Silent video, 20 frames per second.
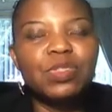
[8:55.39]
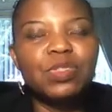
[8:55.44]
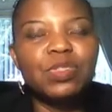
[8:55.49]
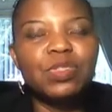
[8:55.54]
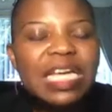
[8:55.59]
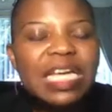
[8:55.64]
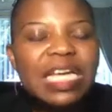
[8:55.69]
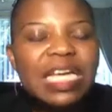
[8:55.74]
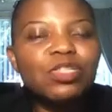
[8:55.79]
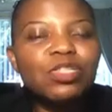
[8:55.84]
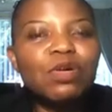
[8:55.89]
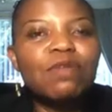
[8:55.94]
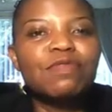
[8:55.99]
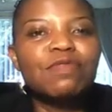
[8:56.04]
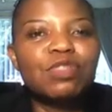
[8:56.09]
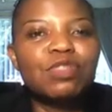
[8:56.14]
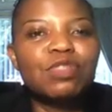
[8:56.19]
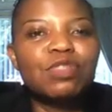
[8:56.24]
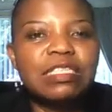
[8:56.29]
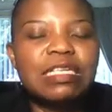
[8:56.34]
So each
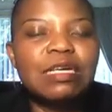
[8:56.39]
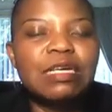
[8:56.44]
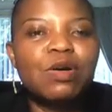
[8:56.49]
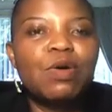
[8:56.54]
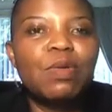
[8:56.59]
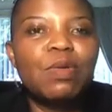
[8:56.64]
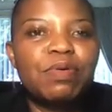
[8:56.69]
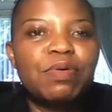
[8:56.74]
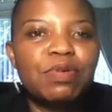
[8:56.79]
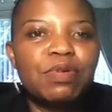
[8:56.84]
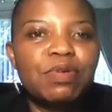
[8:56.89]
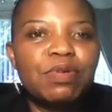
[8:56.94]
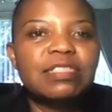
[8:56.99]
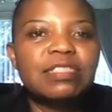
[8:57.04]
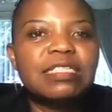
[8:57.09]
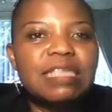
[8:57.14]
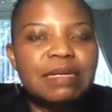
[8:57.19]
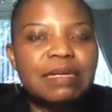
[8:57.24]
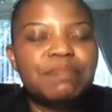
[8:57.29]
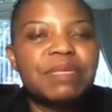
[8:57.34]
of your single
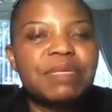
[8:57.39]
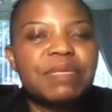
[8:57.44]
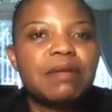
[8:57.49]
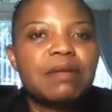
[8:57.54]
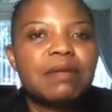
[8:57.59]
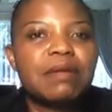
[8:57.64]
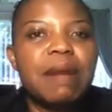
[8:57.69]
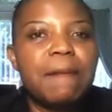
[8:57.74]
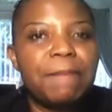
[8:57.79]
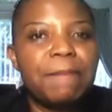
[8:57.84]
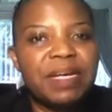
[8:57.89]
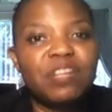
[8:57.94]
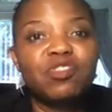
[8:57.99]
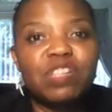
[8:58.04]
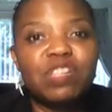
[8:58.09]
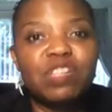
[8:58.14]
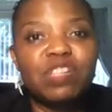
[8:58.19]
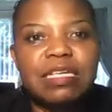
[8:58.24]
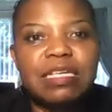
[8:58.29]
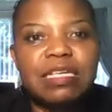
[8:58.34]
products can become a
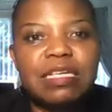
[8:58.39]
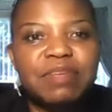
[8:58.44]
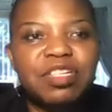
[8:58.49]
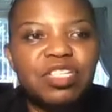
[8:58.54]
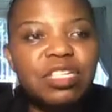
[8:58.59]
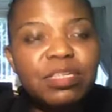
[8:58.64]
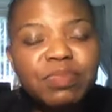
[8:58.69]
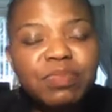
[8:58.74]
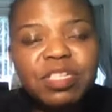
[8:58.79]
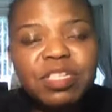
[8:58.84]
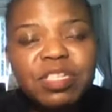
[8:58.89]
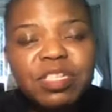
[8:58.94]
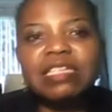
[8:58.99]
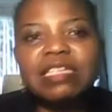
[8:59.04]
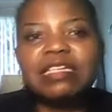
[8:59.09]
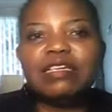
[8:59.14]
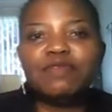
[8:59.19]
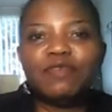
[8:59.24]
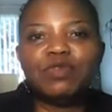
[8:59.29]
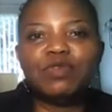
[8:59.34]
Pinterest image,
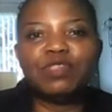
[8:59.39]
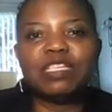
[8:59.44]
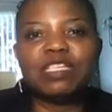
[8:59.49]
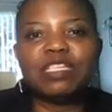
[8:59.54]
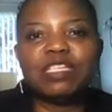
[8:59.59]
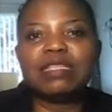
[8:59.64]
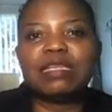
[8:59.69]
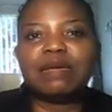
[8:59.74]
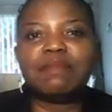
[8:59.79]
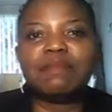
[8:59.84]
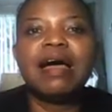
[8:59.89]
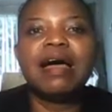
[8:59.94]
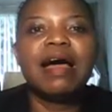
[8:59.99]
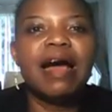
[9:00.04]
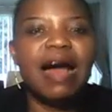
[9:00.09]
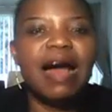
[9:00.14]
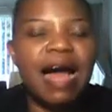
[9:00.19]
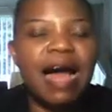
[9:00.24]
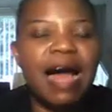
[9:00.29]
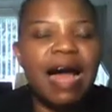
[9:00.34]
especially if you did them
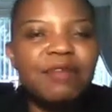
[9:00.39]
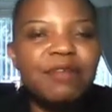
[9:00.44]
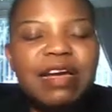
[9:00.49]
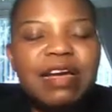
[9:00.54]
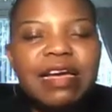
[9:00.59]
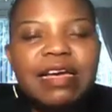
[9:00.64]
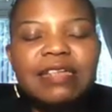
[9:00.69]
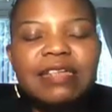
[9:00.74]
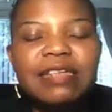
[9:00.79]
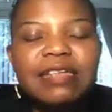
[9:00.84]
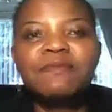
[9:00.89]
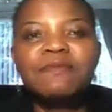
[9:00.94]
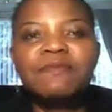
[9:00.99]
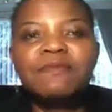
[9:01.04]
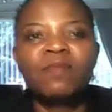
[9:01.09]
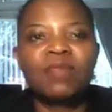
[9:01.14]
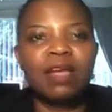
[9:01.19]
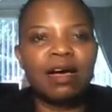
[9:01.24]
high res,